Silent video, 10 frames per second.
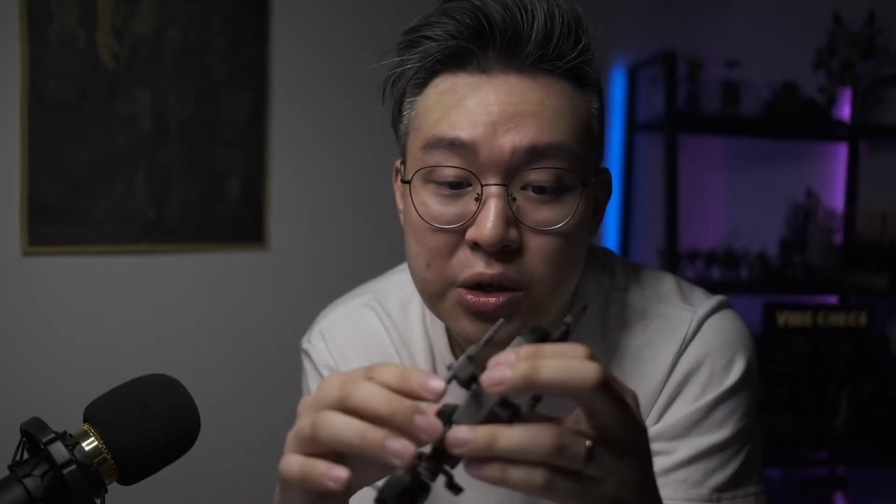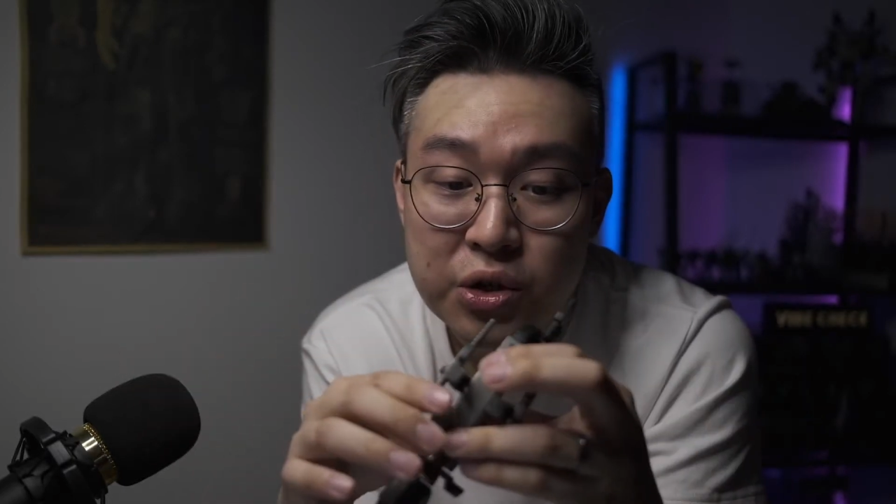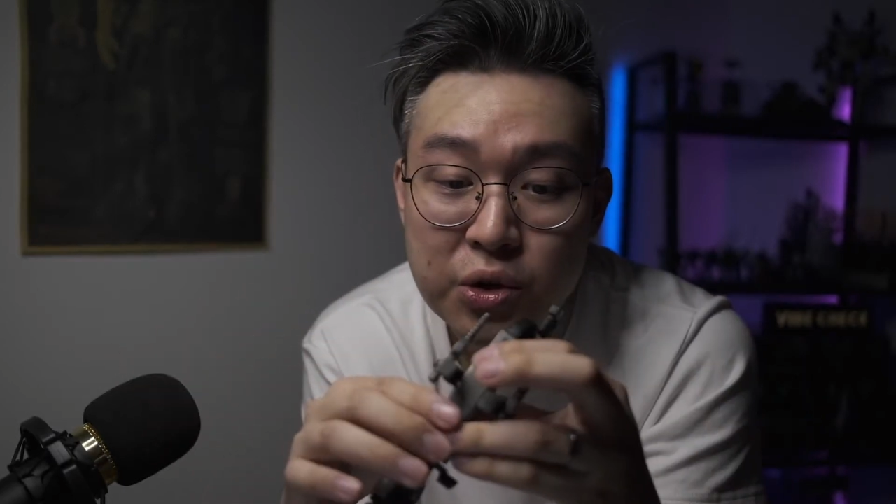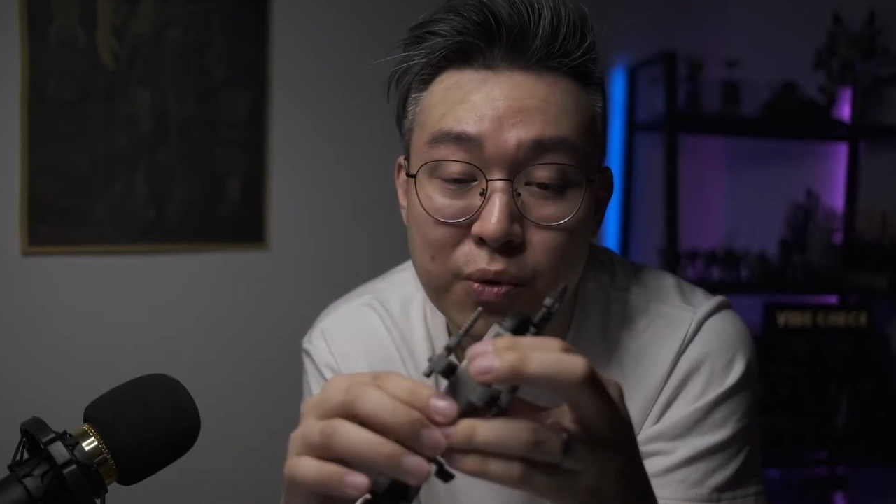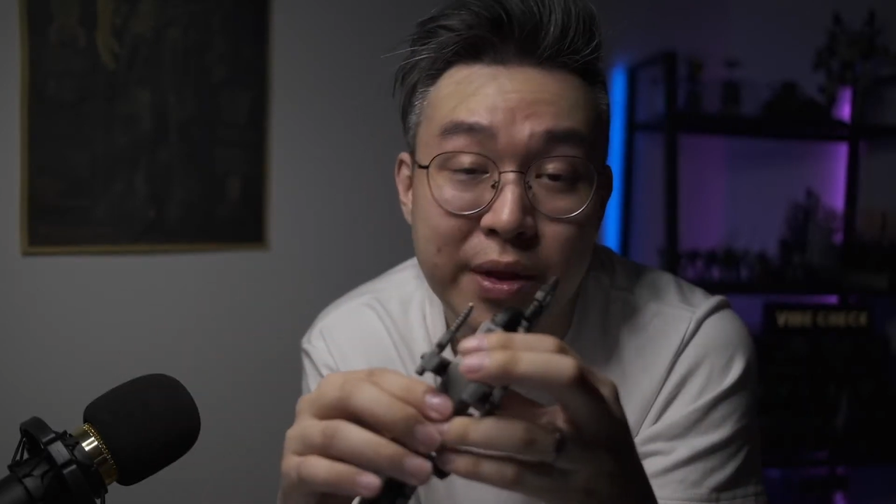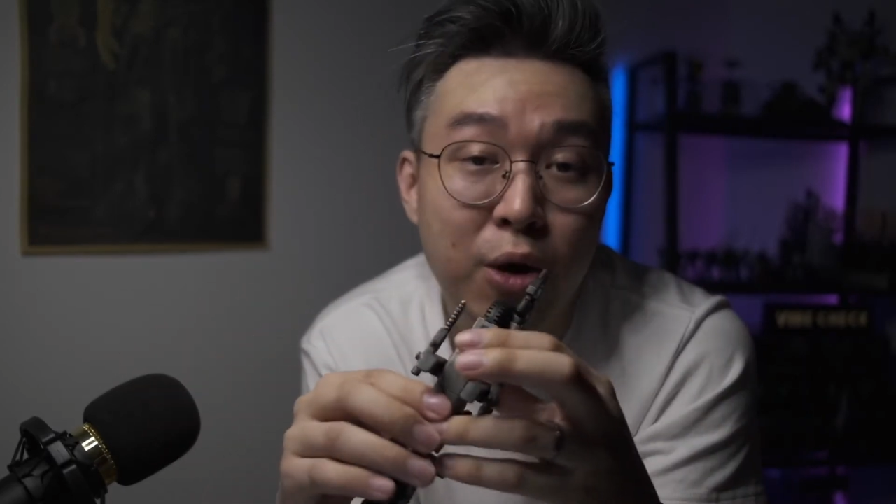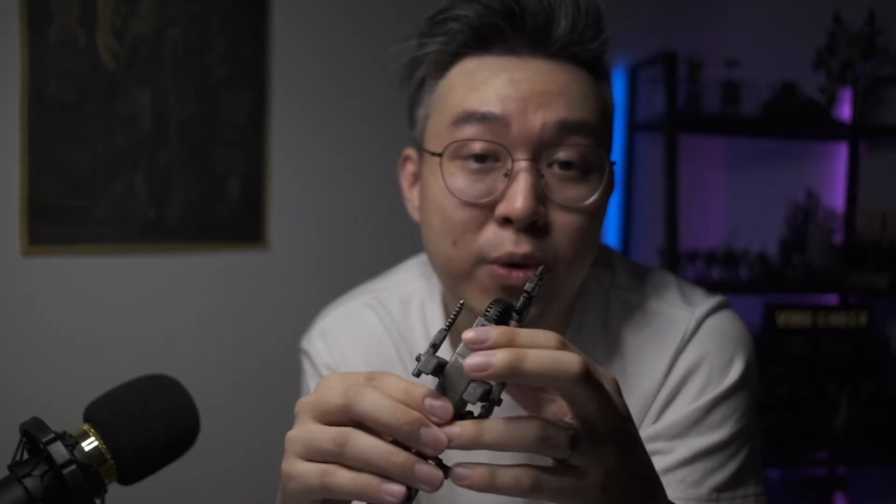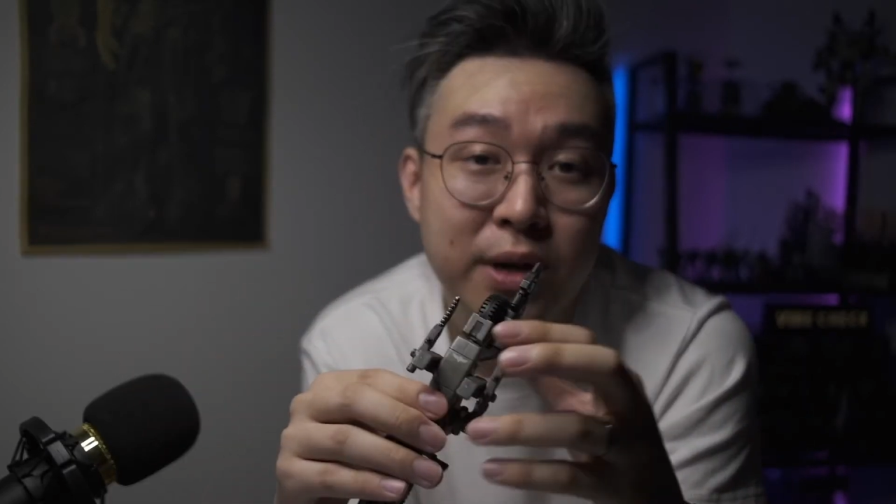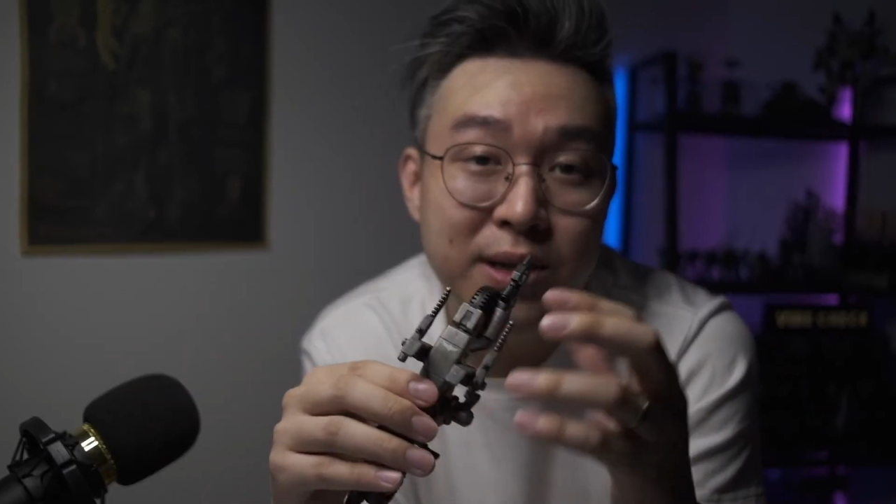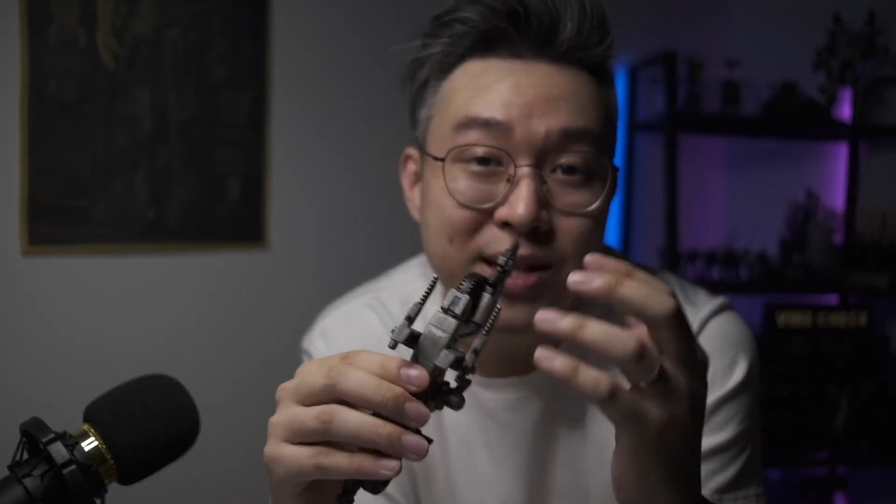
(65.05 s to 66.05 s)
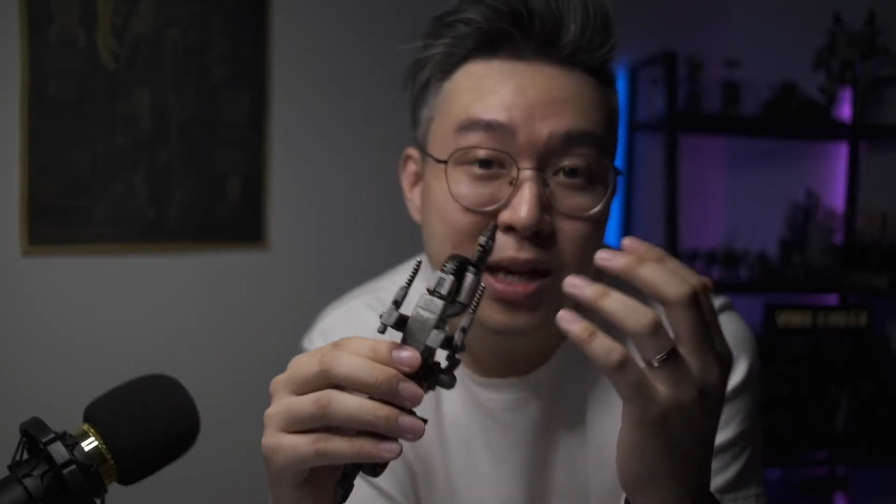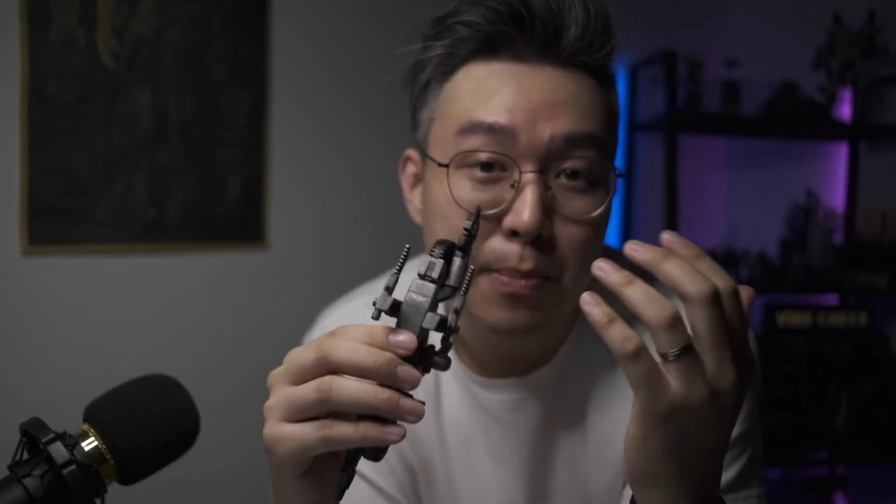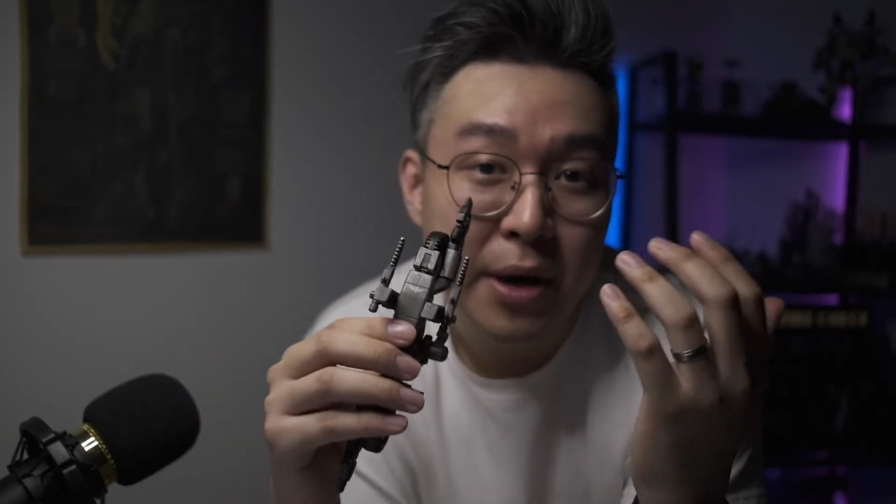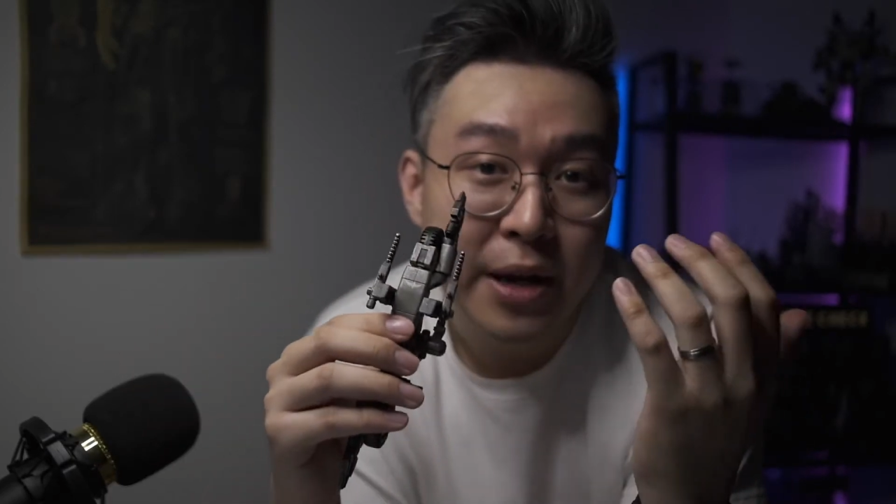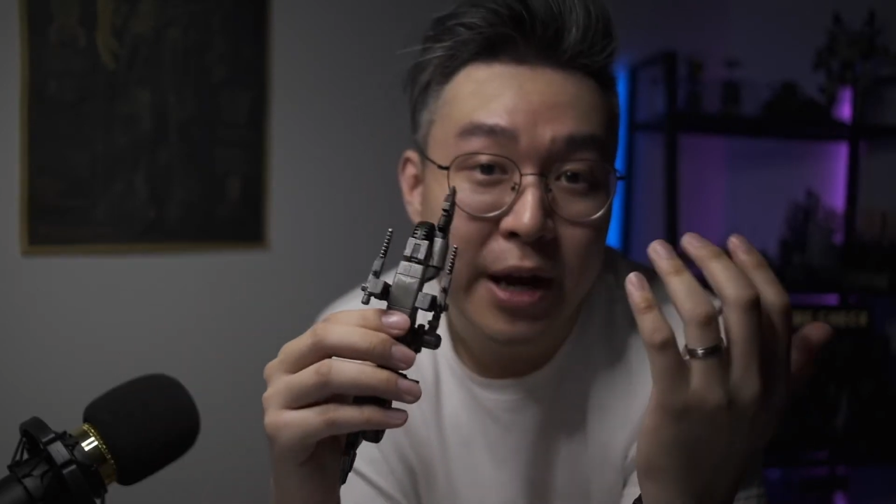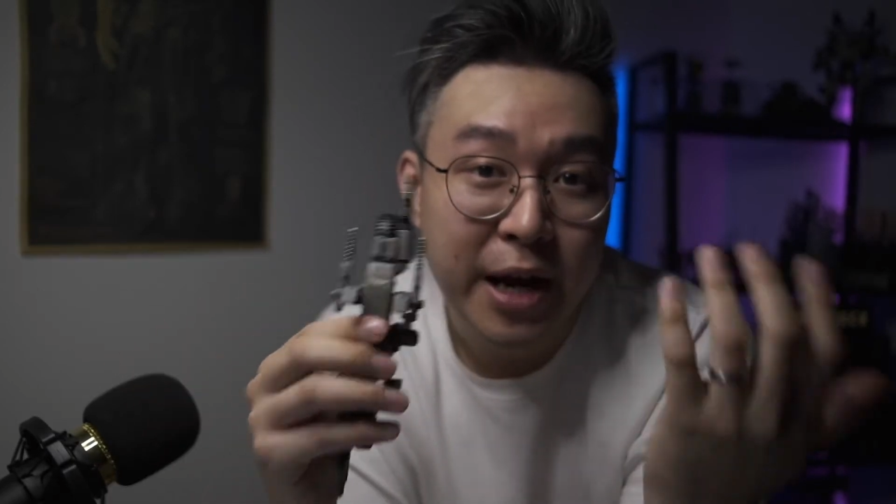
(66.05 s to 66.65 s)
So now we're gonna take apart